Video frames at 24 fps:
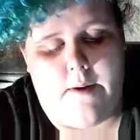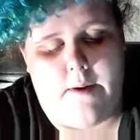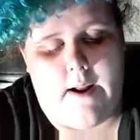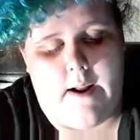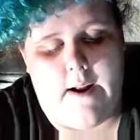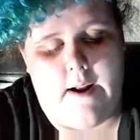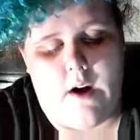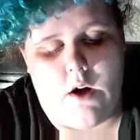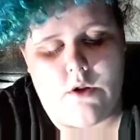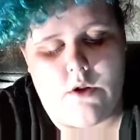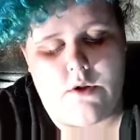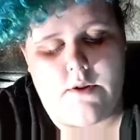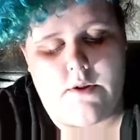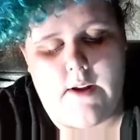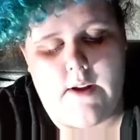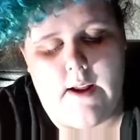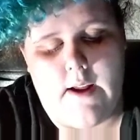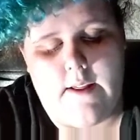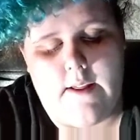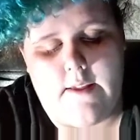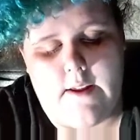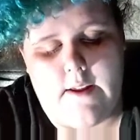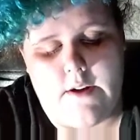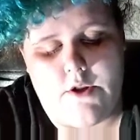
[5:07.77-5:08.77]
But I also
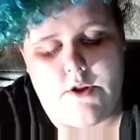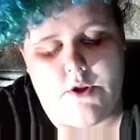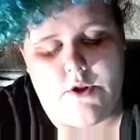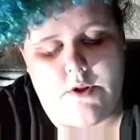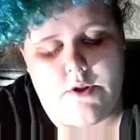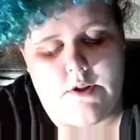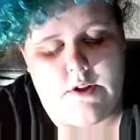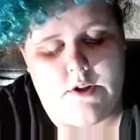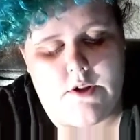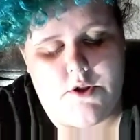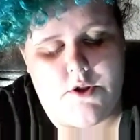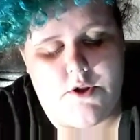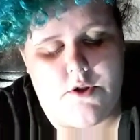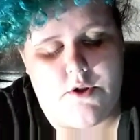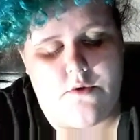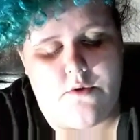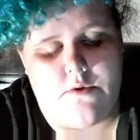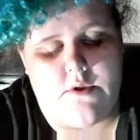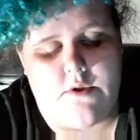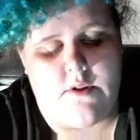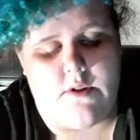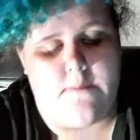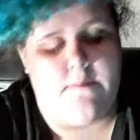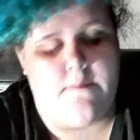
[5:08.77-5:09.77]
think they should teach
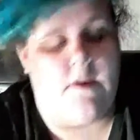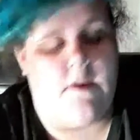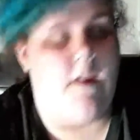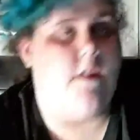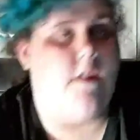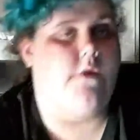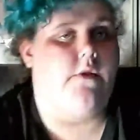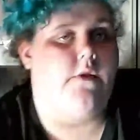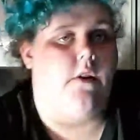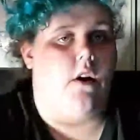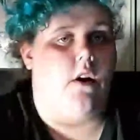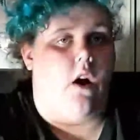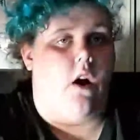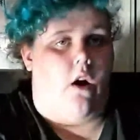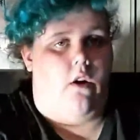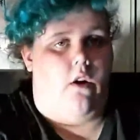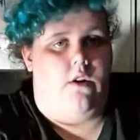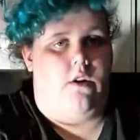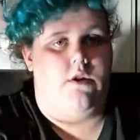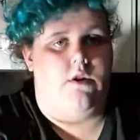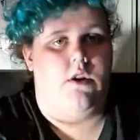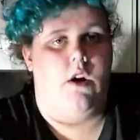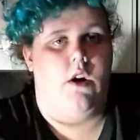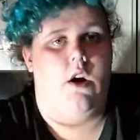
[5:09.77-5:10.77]
you some things for
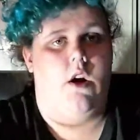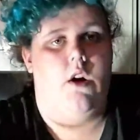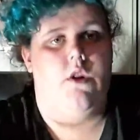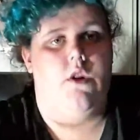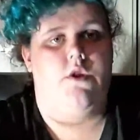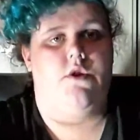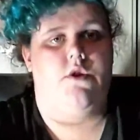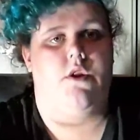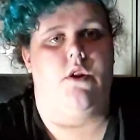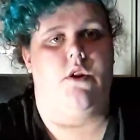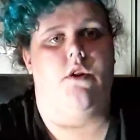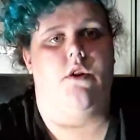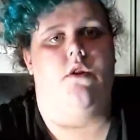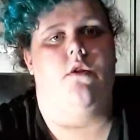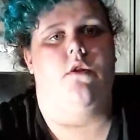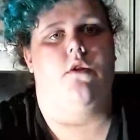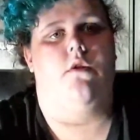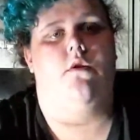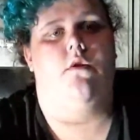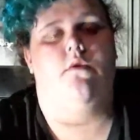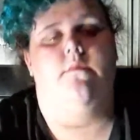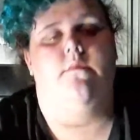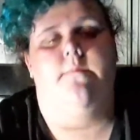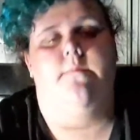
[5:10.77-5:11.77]
college.
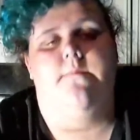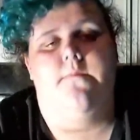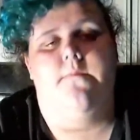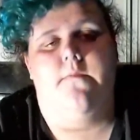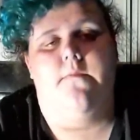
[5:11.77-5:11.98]
So